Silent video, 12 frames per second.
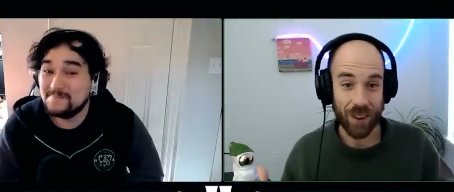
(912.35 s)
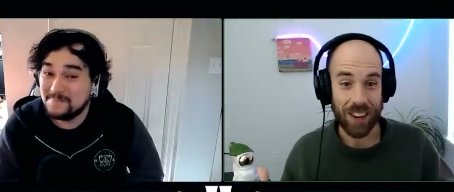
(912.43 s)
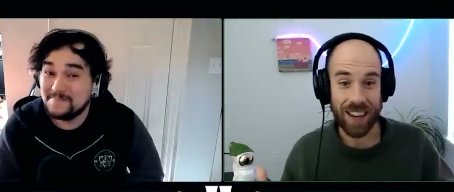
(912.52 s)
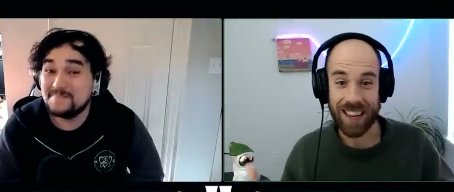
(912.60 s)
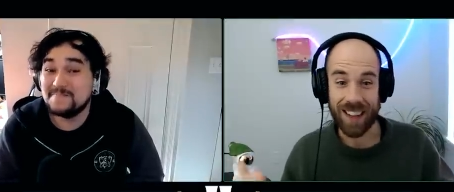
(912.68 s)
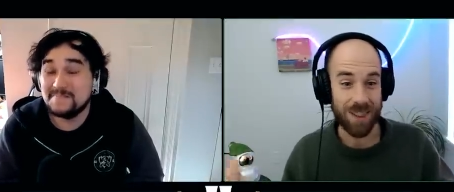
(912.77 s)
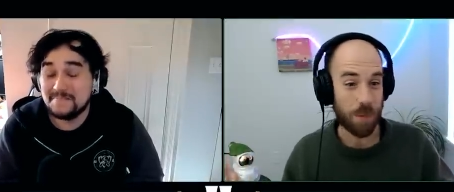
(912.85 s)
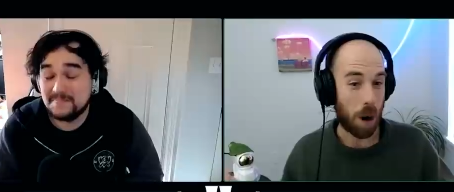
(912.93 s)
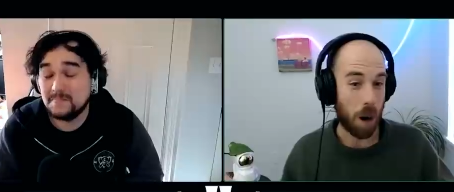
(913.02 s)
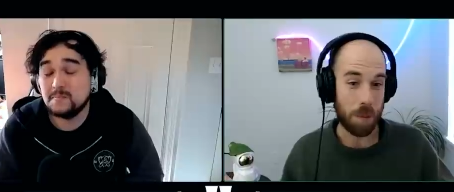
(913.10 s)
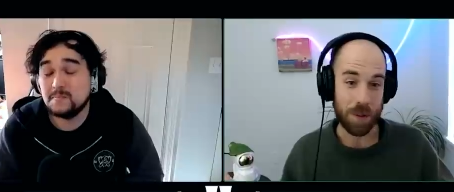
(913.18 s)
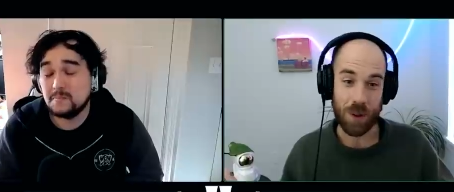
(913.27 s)
Speaker 1: They're going to get some
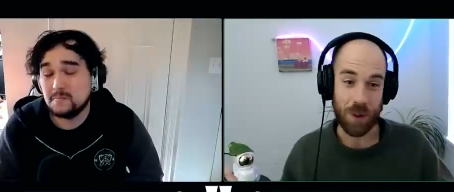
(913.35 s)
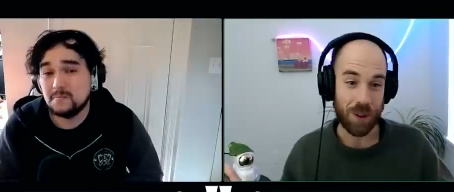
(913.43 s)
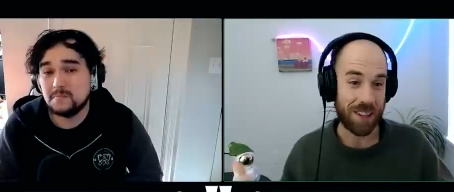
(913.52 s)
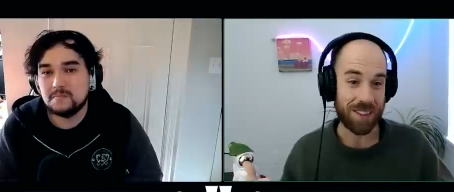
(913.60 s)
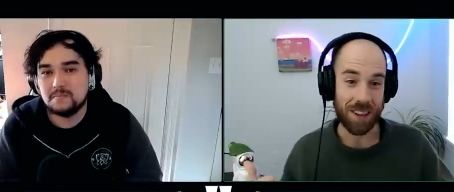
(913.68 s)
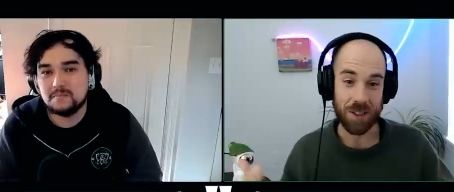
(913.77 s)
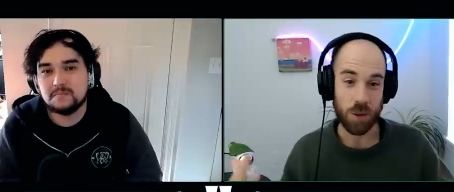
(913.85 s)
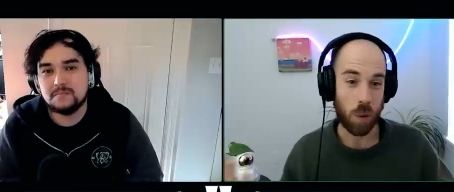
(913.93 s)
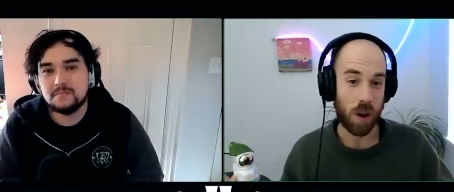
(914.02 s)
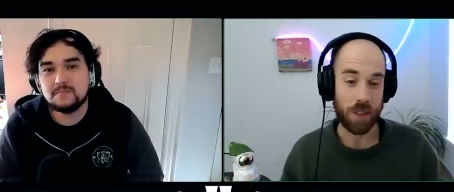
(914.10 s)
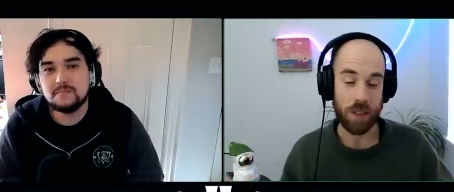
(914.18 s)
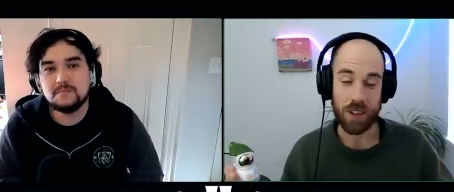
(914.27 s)
opportunities
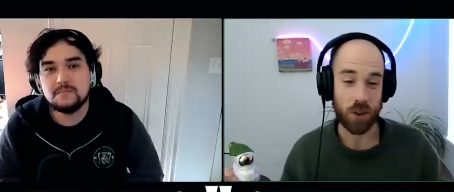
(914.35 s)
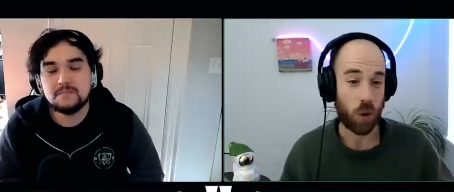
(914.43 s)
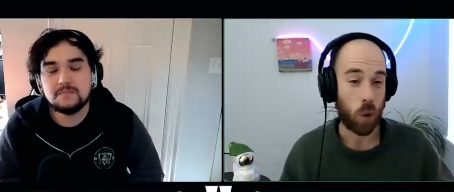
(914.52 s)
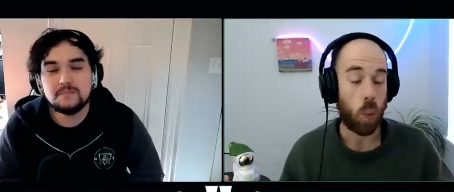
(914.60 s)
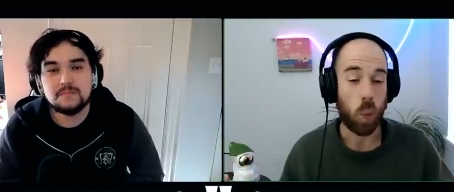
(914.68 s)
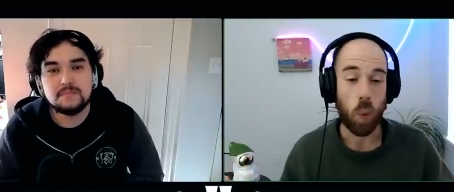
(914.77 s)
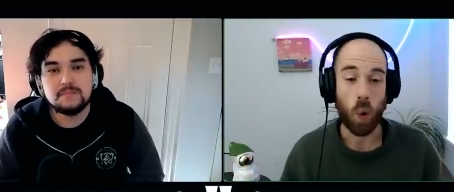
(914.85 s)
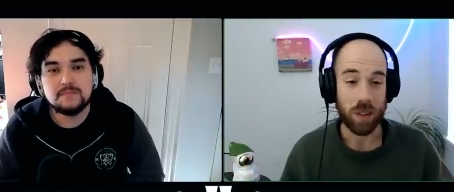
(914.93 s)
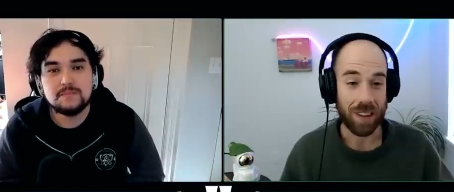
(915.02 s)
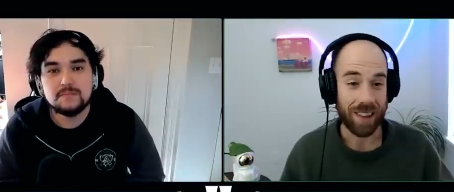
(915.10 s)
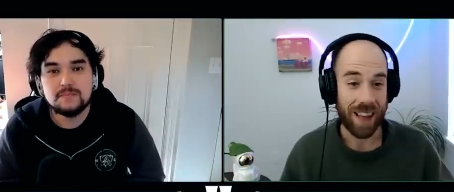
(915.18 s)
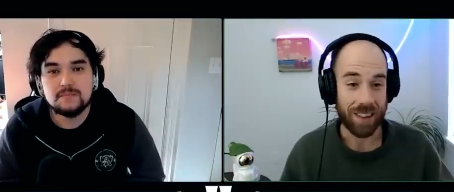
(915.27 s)
elsewhere. These are
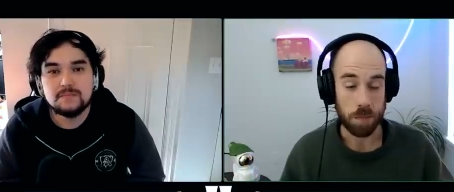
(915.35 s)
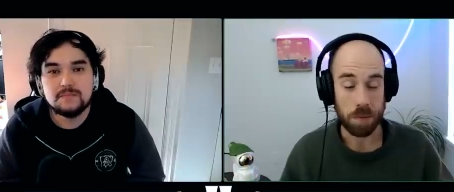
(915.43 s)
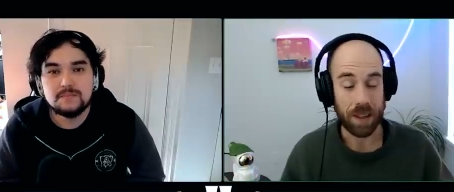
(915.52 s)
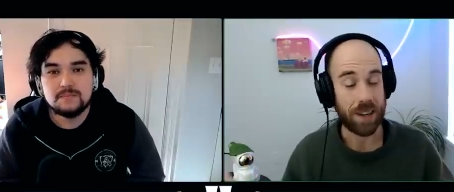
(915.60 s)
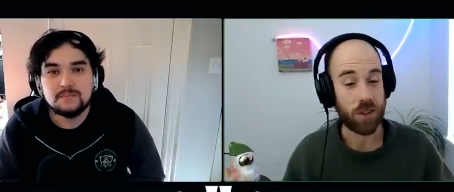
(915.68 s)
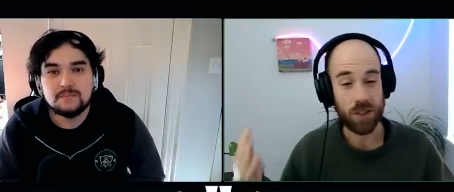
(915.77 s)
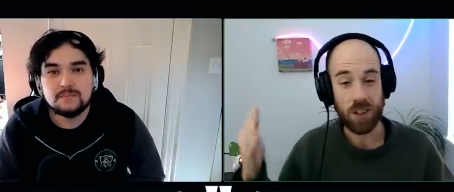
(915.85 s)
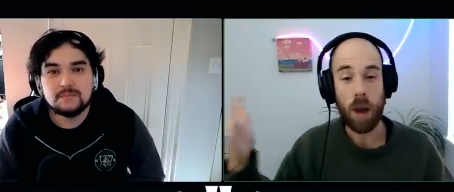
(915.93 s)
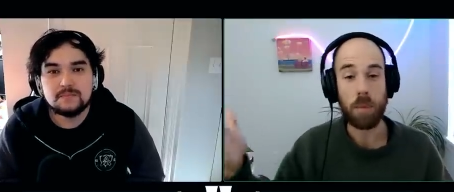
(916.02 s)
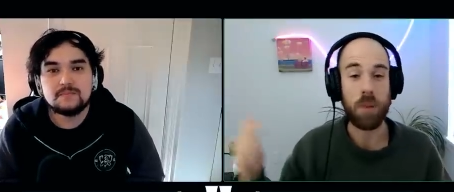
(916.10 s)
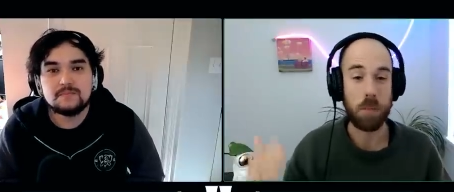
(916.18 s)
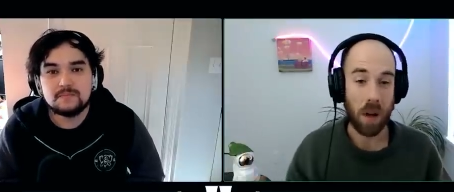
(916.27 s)
world-class players
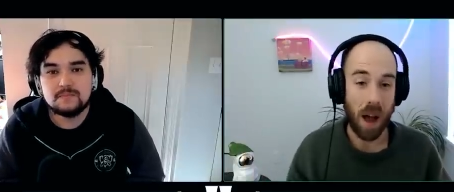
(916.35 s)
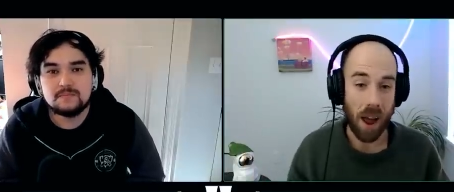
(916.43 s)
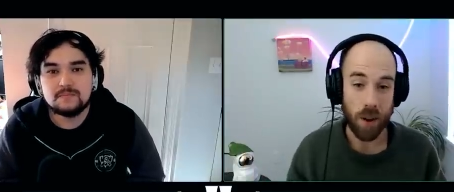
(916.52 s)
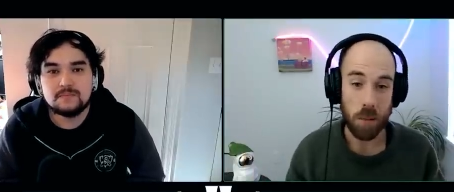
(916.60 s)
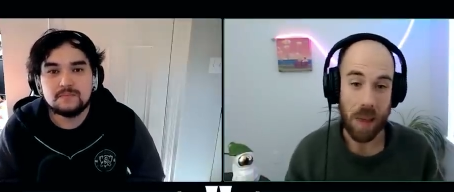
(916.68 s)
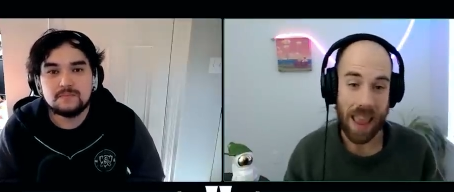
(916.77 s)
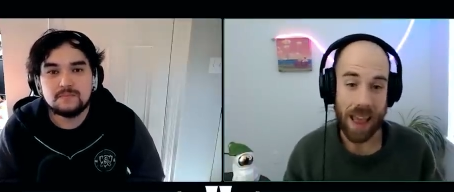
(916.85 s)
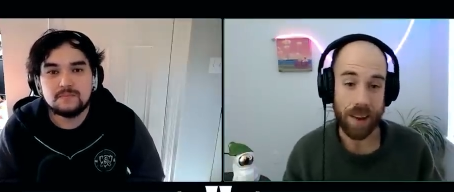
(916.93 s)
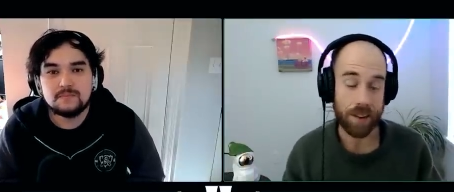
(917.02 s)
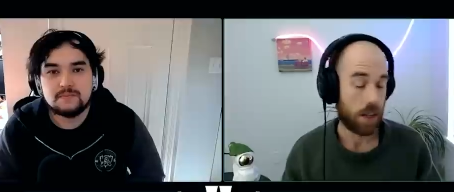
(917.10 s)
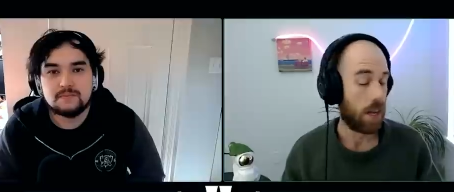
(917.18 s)
top to bottom, and